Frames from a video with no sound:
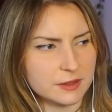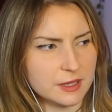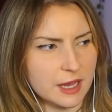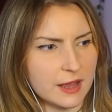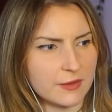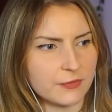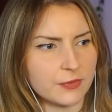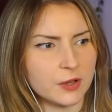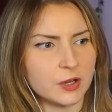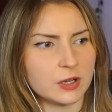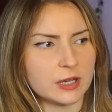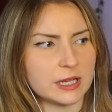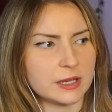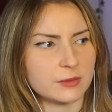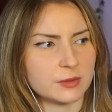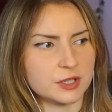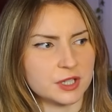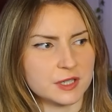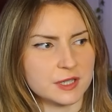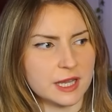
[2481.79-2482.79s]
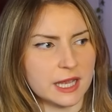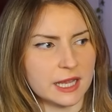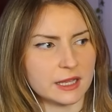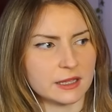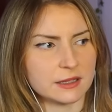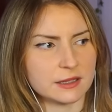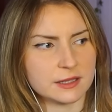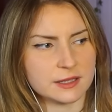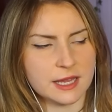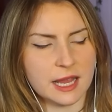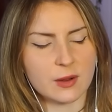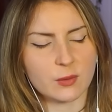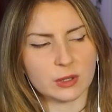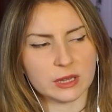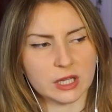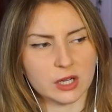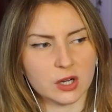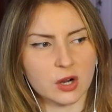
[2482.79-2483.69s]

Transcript: I figured he would just, like, say what they're